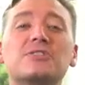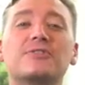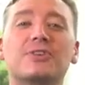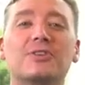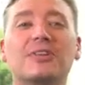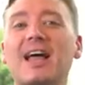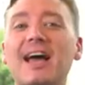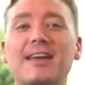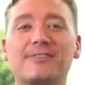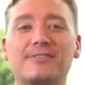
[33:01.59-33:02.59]
of your
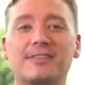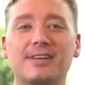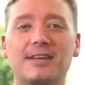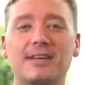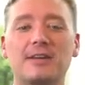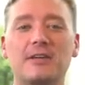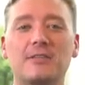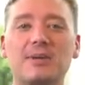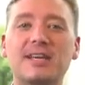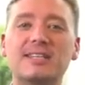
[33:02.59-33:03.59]
life.
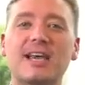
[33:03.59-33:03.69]
Because